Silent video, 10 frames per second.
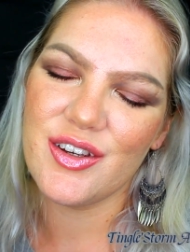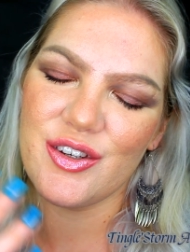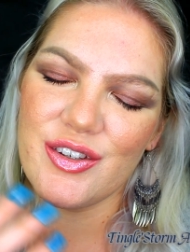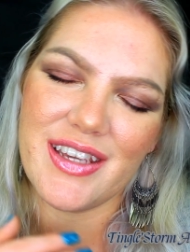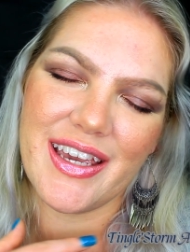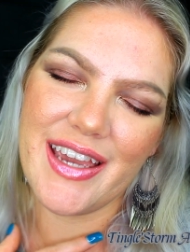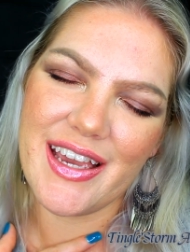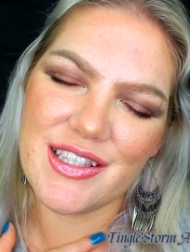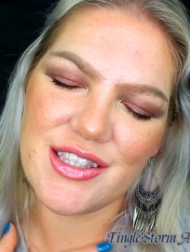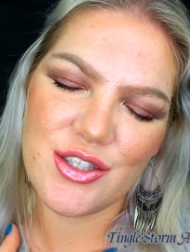Could I
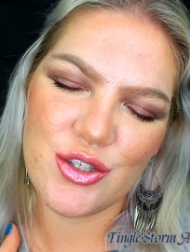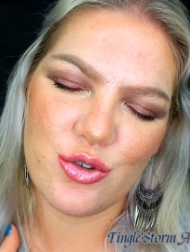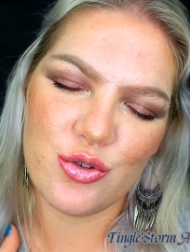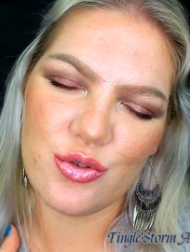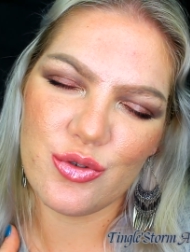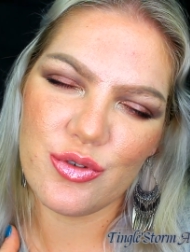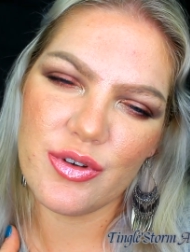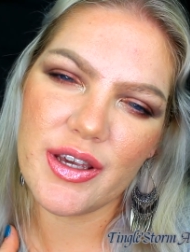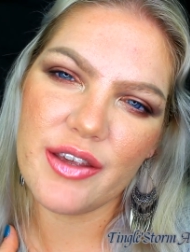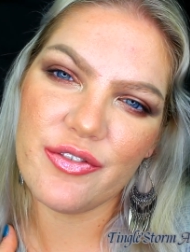ask you
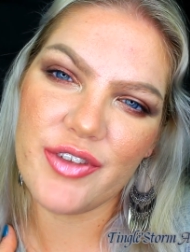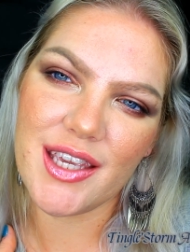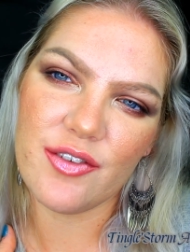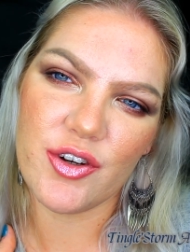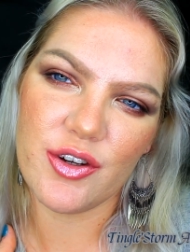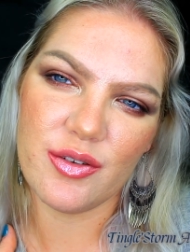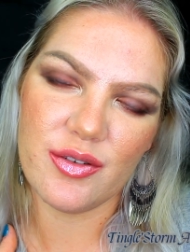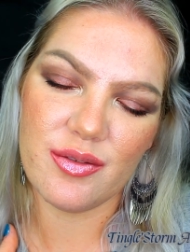a favor?